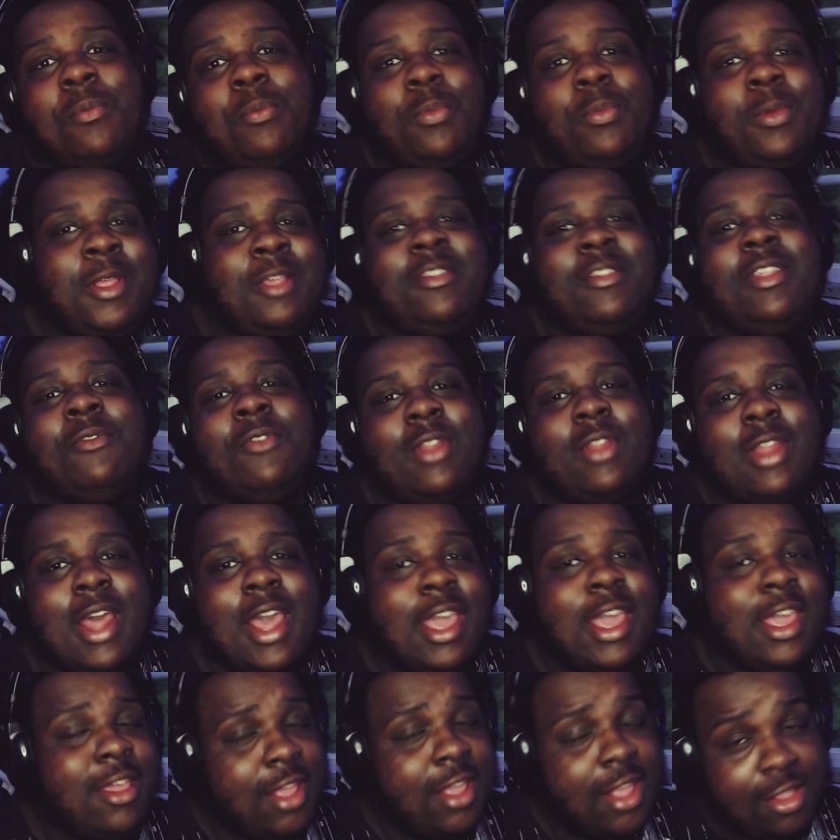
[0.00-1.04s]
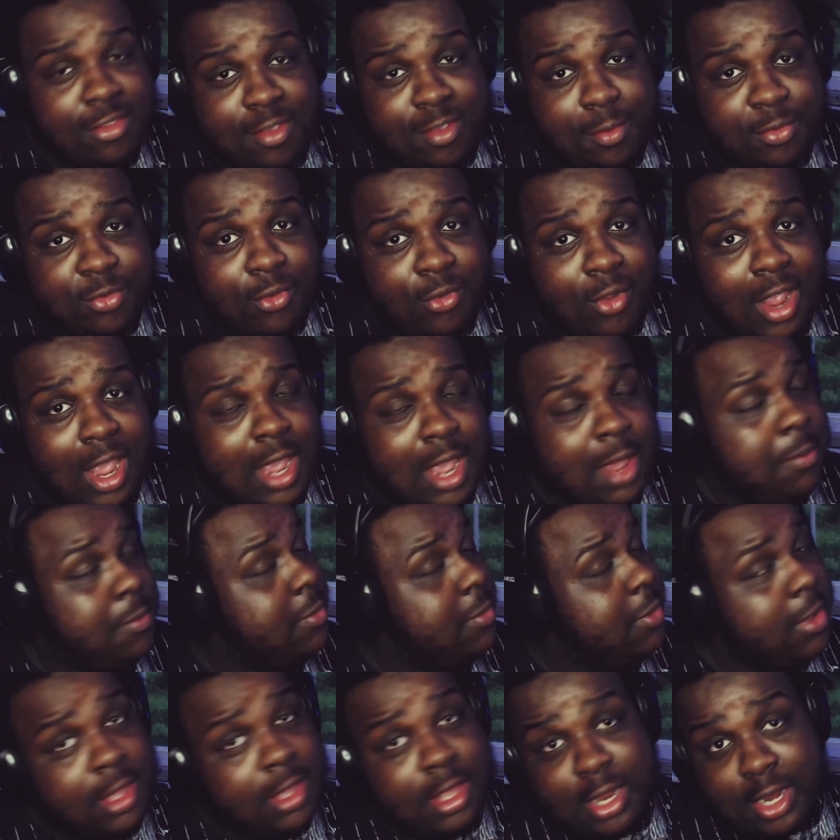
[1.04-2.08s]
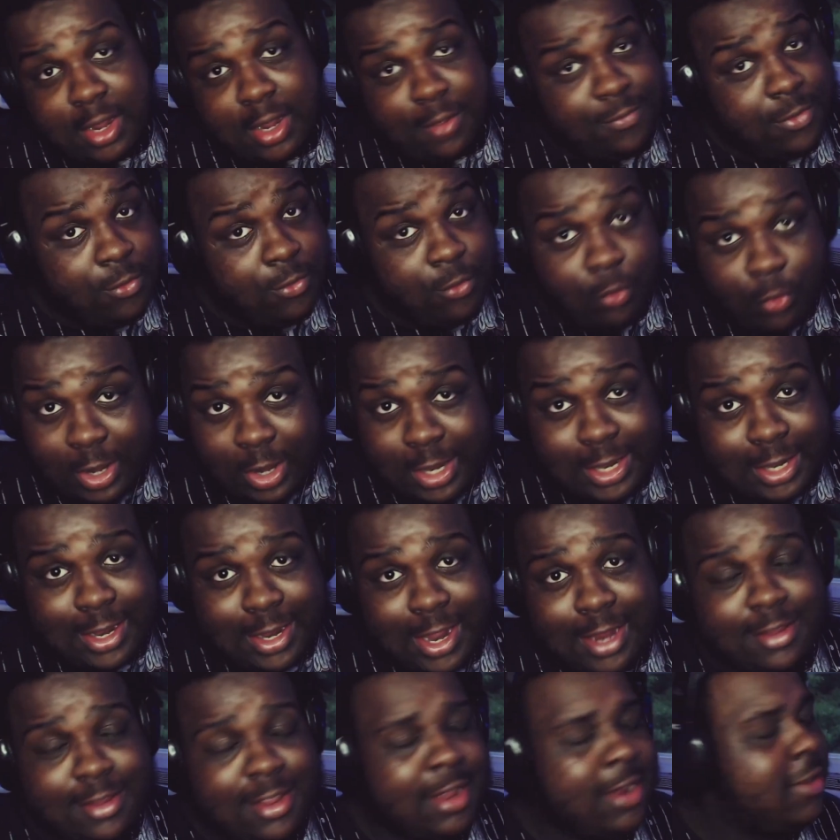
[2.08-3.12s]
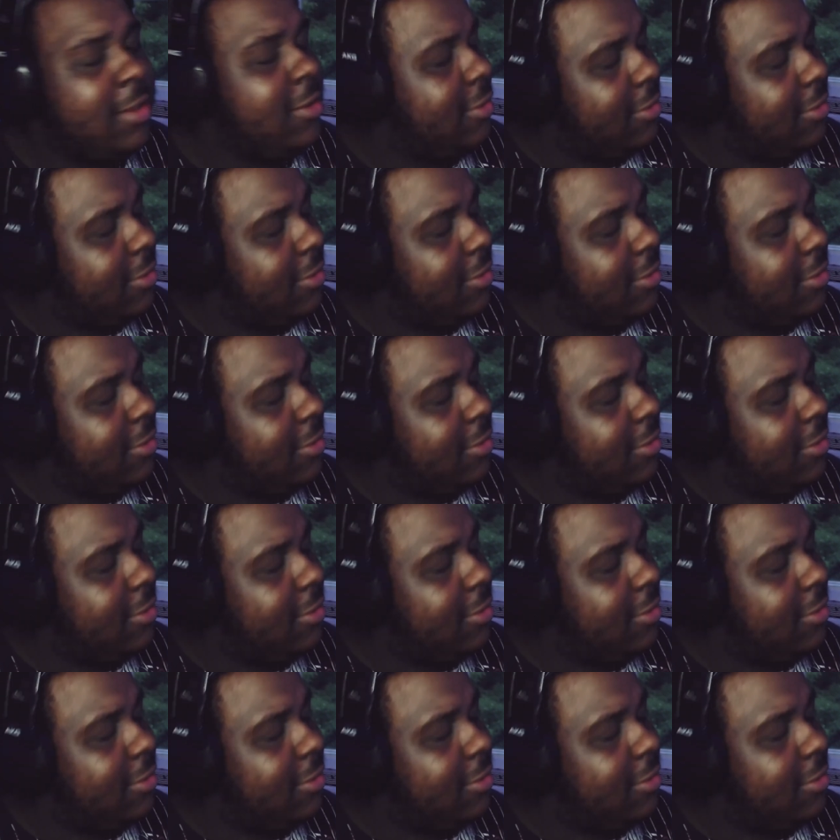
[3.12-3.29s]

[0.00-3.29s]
please leave a like and subscribe. And if you really liked it,